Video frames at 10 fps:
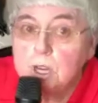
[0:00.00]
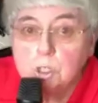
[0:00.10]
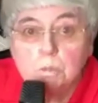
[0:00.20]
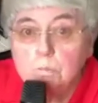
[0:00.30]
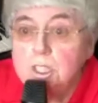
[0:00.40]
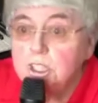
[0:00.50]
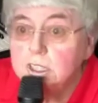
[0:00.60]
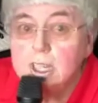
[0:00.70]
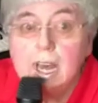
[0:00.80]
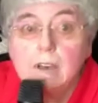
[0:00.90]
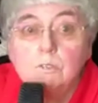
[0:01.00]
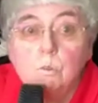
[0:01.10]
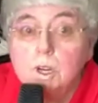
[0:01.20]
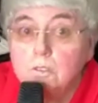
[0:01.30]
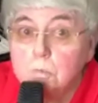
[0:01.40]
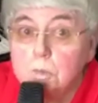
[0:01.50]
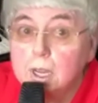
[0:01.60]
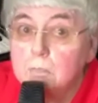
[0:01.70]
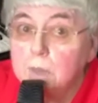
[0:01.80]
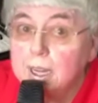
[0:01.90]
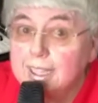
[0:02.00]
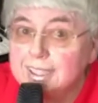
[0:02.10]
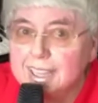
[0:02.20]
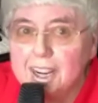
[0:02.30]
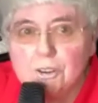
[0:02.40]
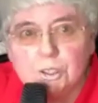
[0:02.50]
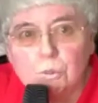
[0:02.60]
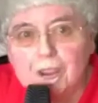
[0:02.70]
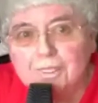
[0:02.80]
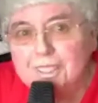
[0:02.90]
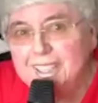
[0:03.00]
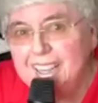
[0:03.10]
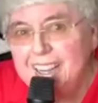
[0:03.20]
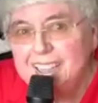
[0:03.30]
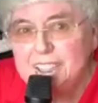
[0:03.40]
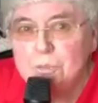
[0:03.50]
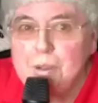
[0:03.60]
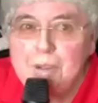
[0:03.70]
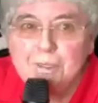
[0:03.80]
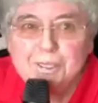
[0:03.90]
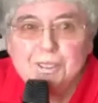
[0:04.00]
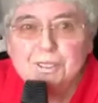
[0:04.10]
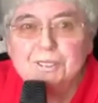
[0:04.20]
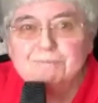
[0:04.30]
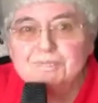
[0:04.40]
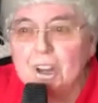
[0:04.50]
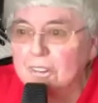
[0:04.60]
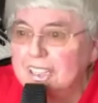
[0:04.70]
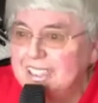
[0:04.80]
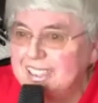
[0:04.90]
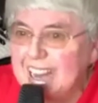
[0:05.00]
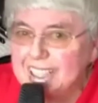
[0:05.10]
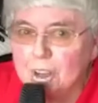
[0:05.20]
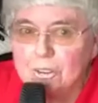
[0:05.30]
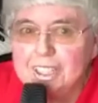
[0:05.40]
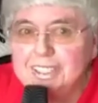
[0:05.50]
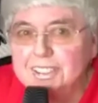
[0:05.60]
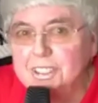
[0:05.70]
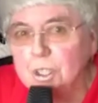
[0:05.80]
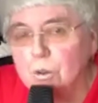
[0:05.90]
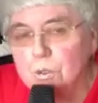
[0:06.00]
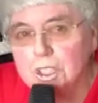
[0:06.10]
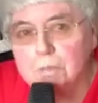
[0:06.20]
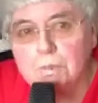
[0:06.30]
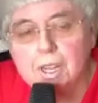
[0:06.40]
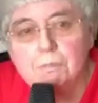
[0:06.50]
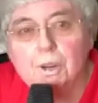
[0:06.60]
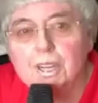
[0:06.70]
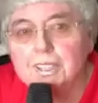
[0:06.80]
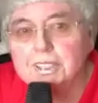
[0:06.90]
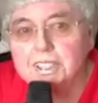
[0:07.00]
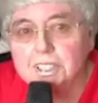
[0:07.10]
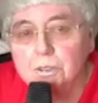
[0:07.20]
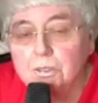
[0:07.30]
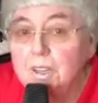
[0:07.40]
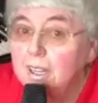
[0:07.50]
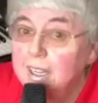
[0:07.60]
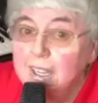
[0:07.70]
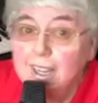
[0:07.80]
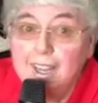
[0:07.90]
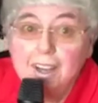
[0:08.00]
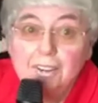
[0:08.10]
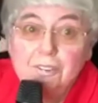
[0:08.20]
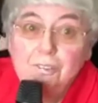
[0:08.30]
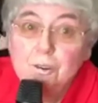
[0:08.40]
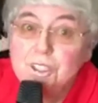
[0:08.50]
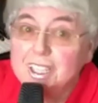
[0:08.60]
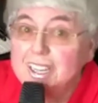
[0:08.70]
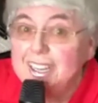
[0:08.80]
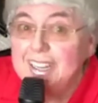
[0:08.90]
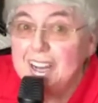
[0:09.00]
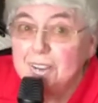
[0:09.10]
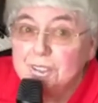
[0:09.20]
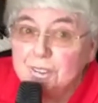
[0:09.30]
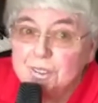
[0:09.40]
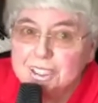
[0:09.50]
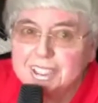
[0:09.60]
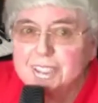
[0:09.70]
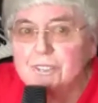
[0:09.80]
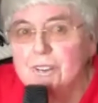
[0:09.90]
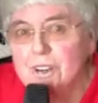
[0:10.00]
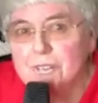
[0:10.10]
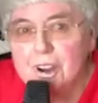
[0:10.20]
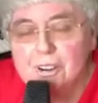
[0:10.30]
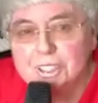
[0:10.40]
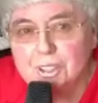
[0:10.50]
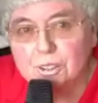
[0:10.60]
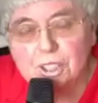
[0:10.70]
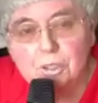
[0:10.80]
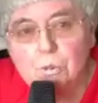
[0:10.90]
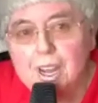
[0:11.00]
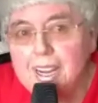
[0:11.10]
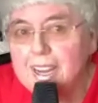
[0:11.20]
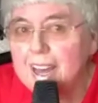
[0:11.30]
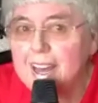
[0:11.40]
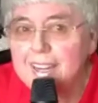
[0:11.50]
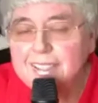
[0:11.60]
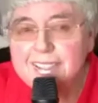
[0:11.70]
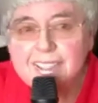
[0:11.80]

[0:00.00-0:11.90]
permission to have one of the blood bikes there as well, so people could have gone and sat on it and talked to the blood bikers and so on. Unfortunately now, of course, coronavirus got in the way, and